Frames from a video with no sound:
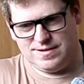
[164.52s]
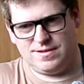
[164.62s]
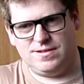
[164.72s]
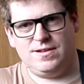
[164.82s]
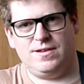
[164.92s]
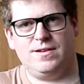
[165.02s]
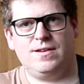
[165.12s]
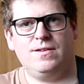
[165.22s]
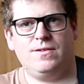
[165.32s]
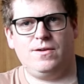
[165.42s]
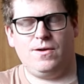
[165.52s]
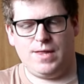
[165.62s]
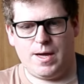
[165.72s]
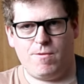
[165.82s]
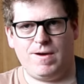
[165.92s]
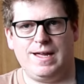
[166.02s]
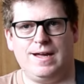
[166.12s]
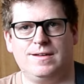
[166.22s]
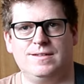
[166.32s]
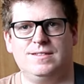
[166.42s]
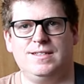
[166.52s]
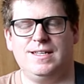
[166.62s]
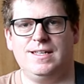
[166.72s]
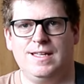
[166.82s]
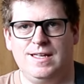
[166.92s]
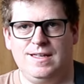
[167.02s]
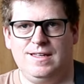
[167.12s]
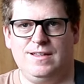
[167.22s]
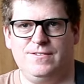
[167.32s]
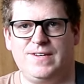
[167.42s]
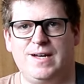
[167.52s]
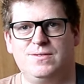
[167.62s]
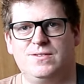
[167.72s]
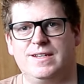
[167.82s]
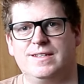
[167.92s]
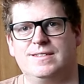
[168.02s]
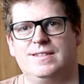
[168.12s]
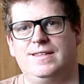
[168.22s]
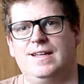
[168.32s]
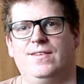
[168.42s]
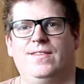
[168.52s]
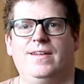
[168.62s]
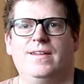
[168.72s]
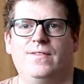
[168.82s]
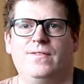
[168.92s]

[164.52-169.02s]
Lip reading: concerned, all our right hand can see is 5 strings, and that's that.